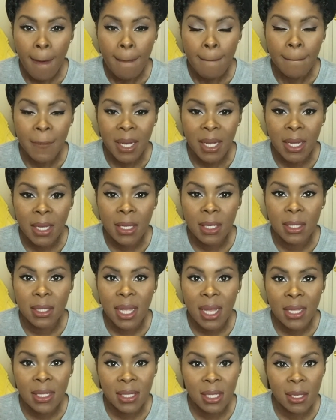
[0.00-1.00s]
But
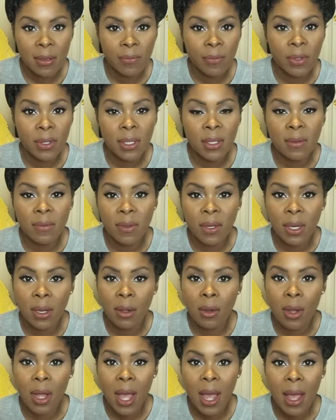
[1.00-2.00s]
that's it for this
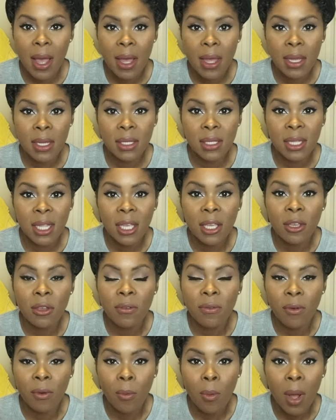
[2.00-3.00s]
video, guys. Thank you
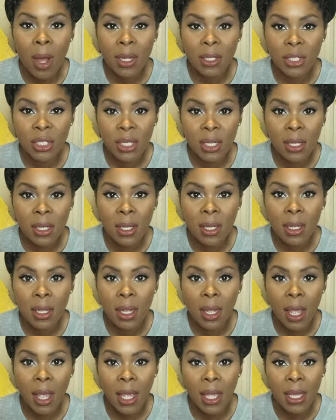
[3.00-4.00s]
for watching,
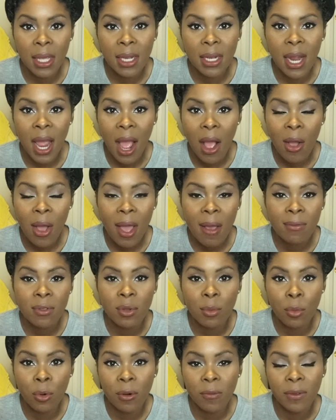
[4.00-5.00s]
and I'll have some
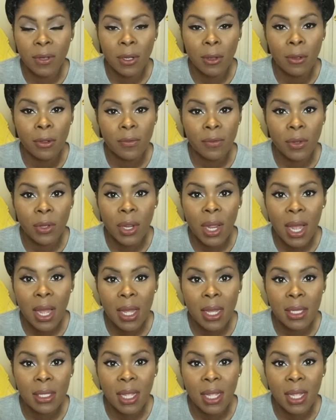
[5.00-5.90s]
more videos for you guys.